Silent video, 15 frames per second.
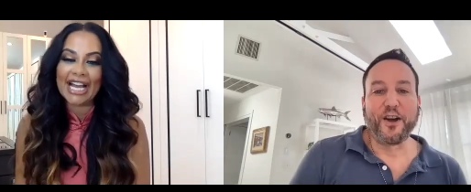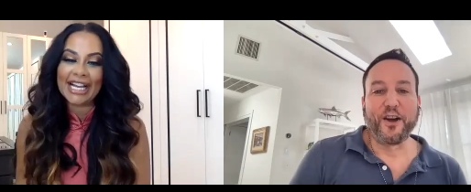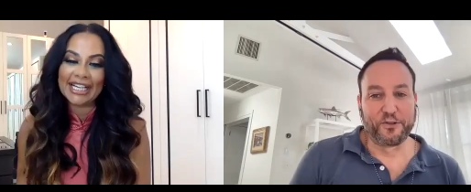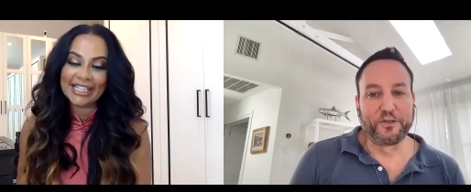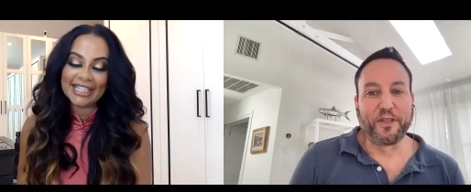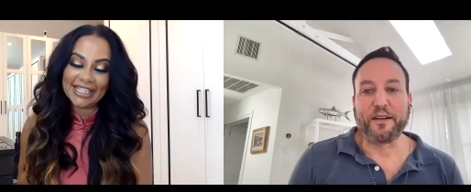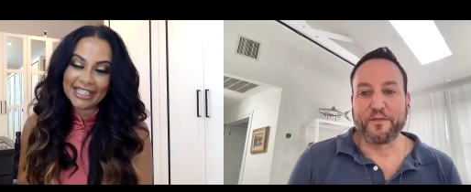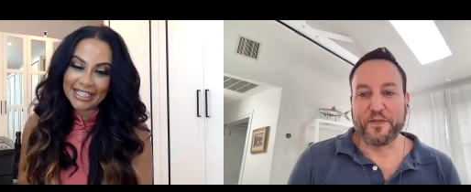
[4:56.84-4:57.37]
Speaker 1: or
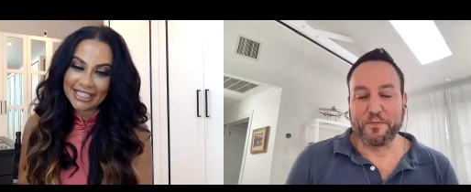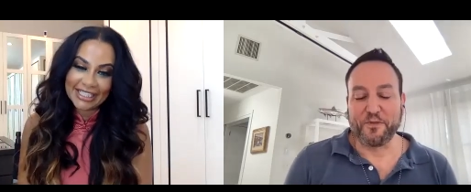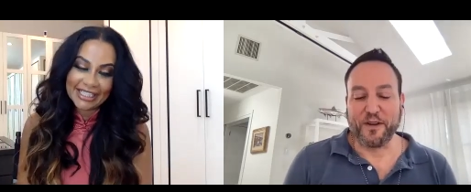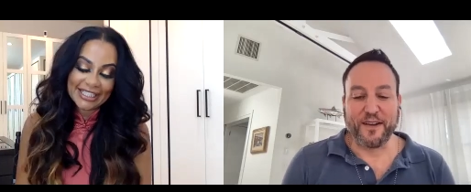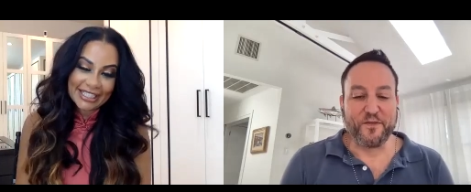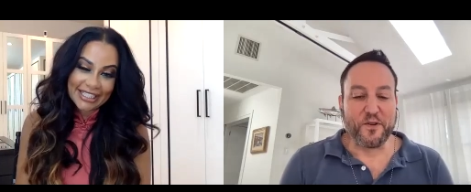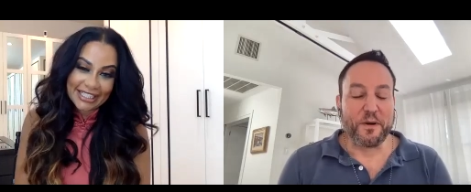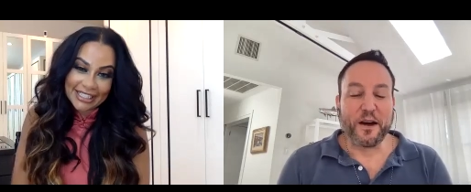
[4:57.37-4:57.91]
love the
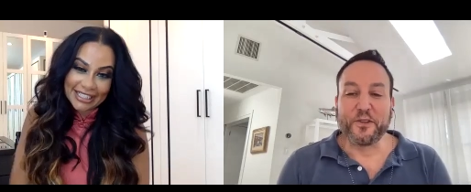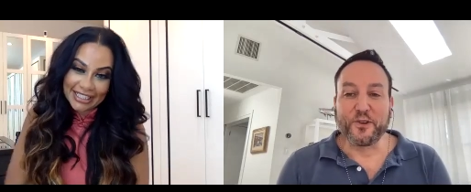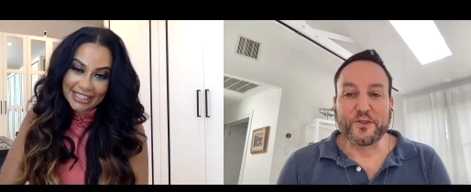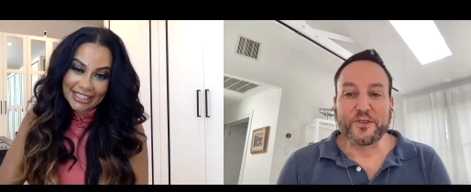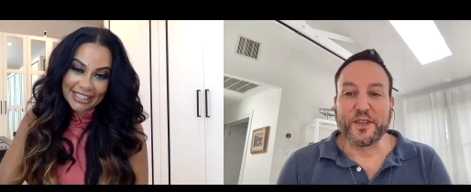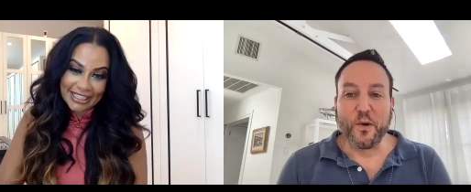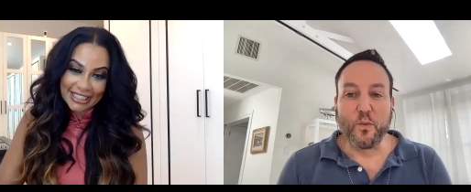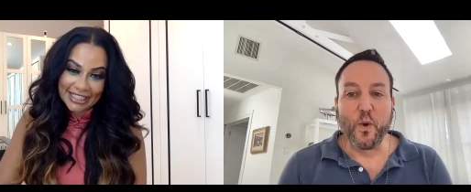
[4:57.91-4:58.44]
Bravo
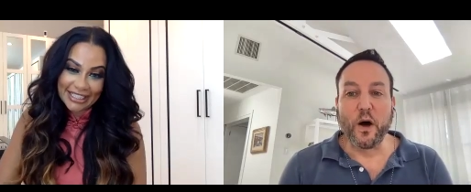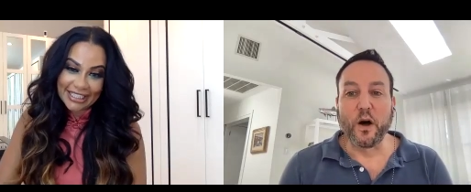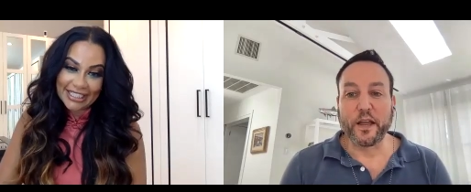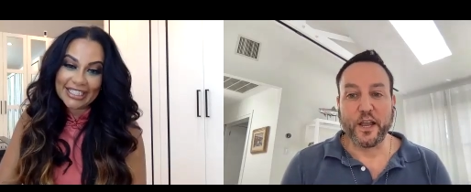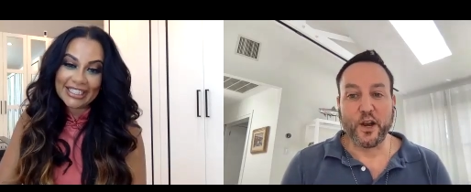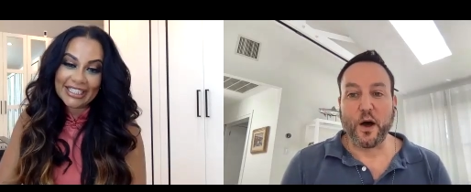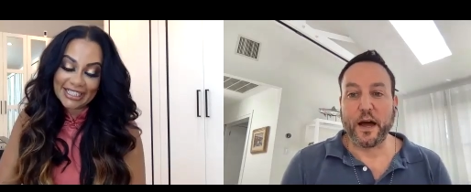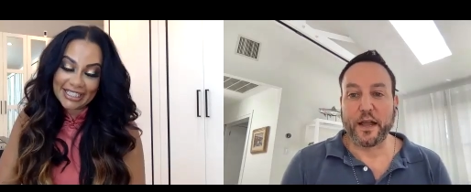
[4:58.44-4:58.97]
mothers. Well,
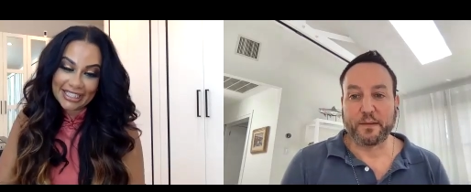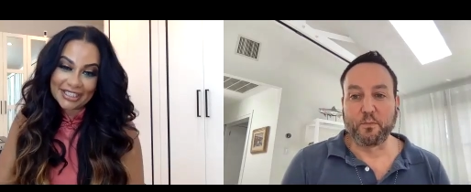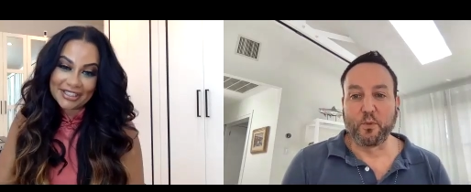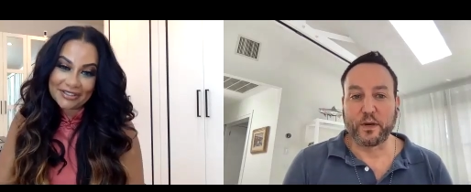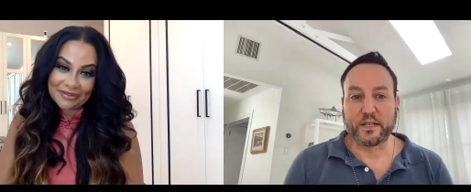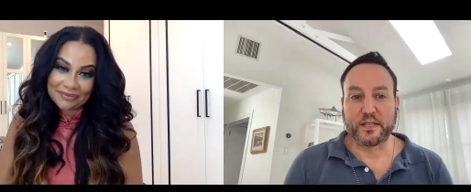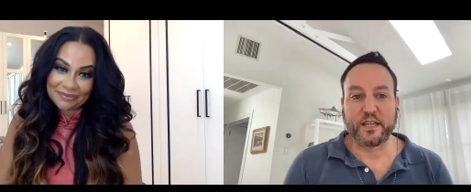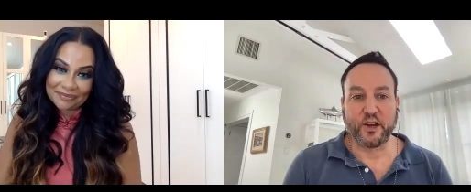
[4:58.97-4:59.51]
you know, on a
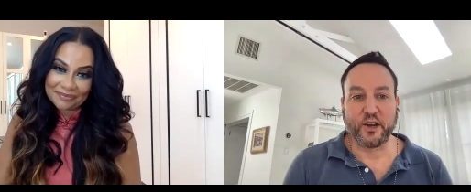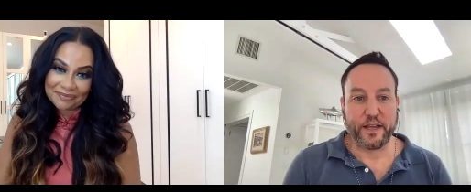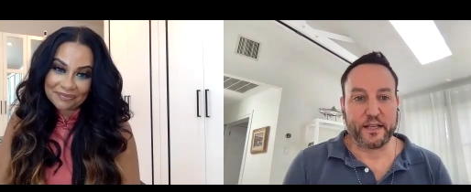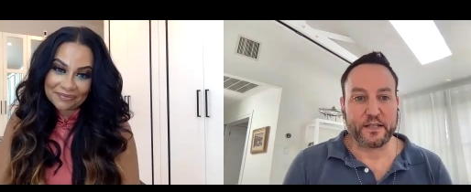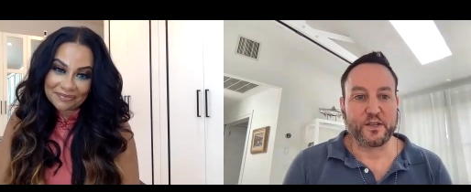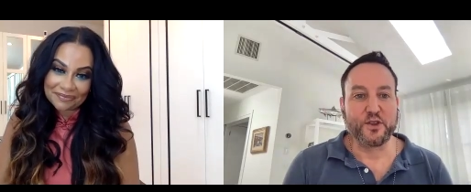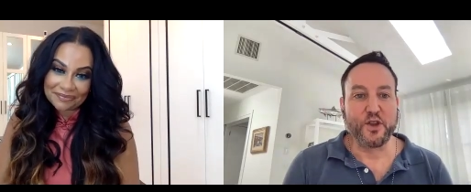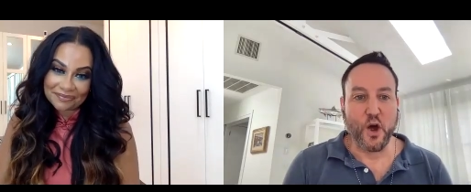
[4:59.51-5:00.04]
more
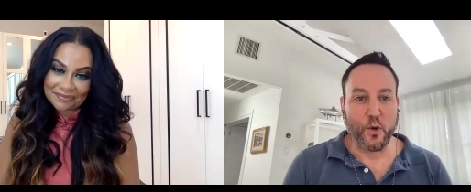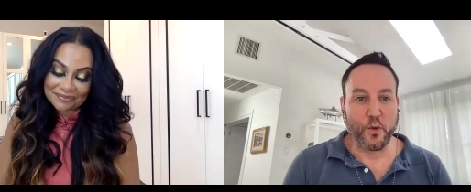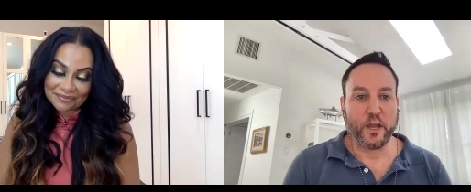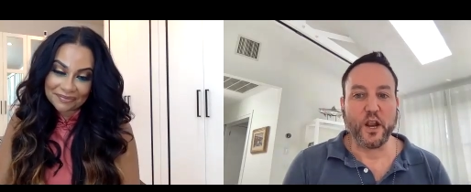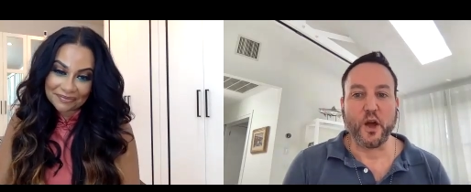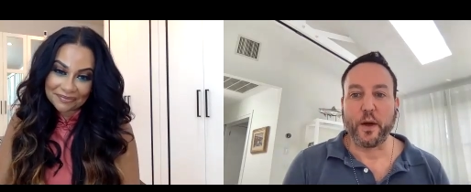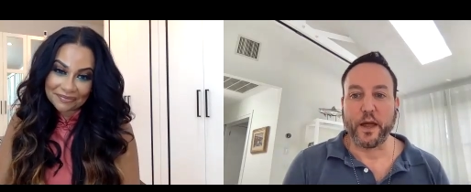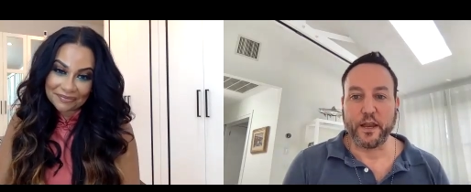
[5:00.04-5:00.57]
serious note,
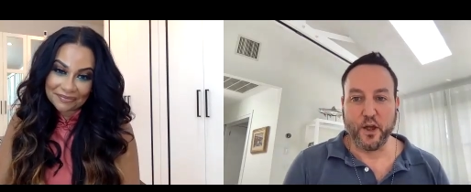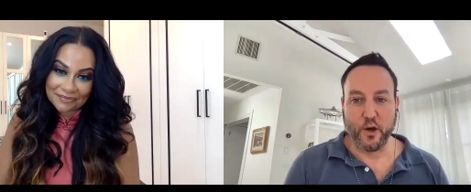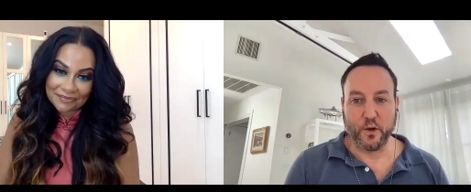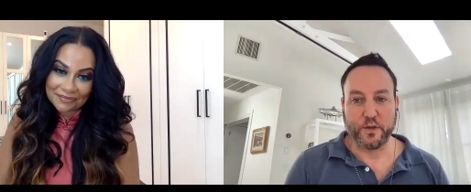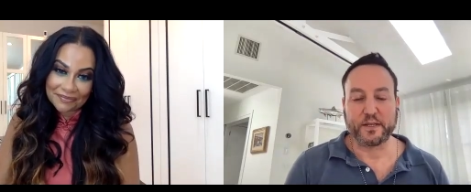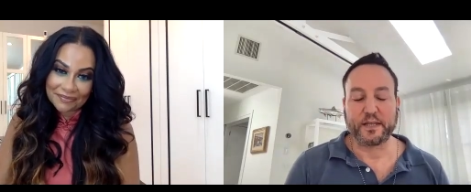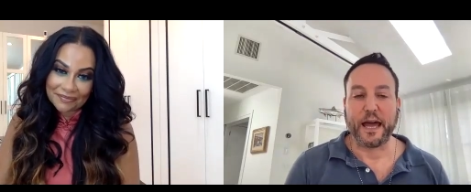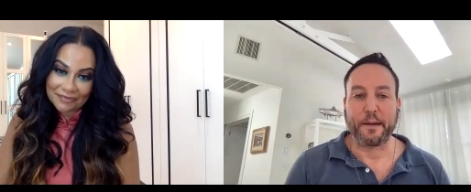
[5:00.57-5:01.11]
you know, I know
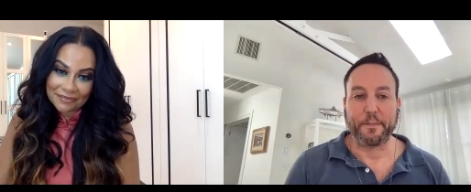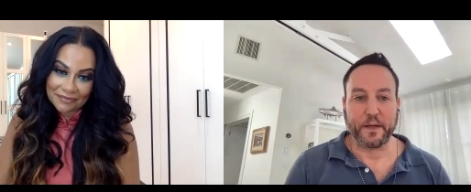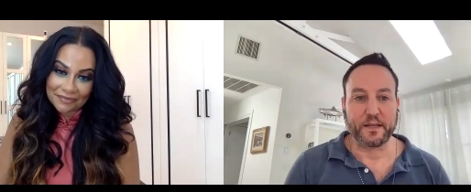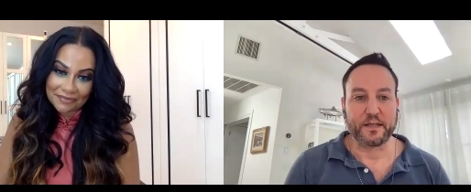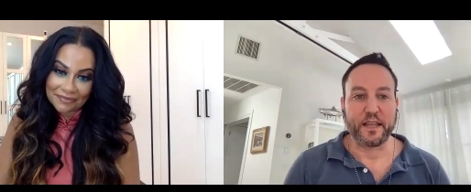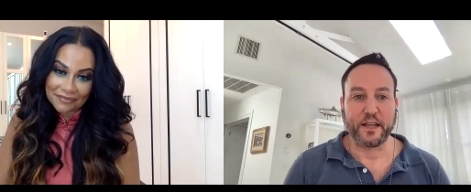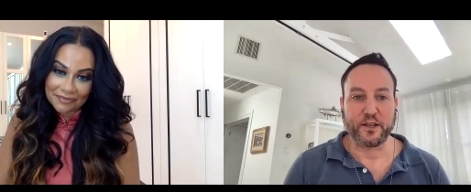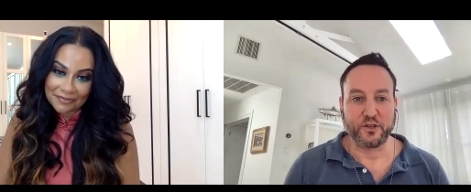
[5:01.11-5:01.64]
this
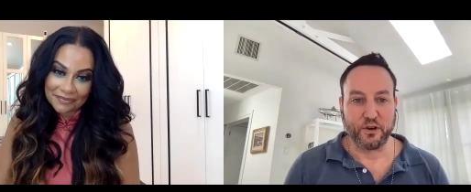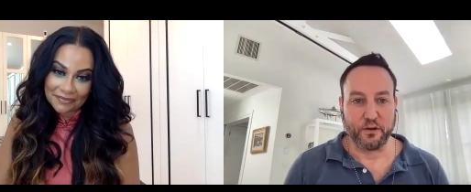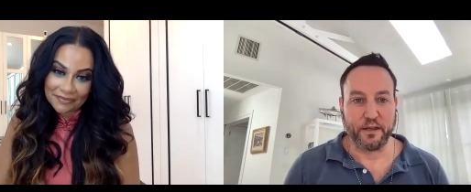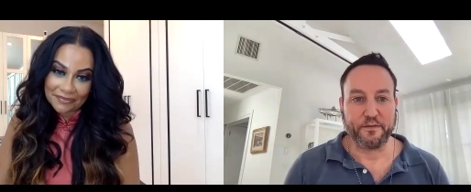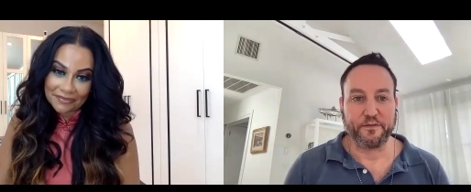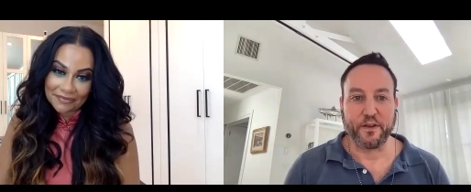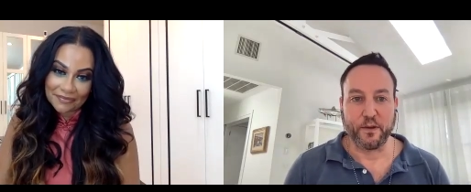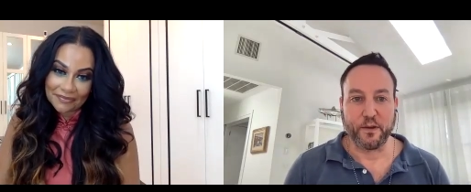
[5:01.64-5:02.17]
happens like
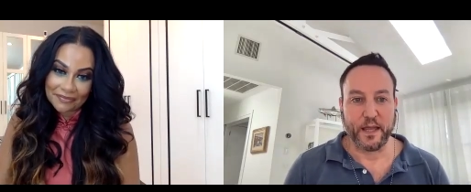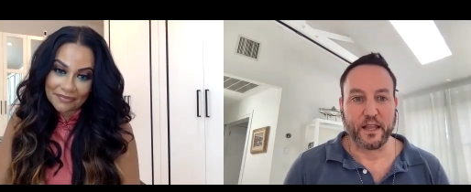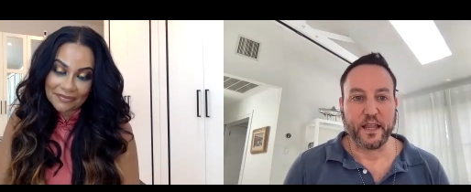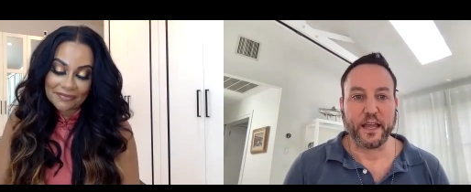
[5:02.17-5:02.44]
during filming,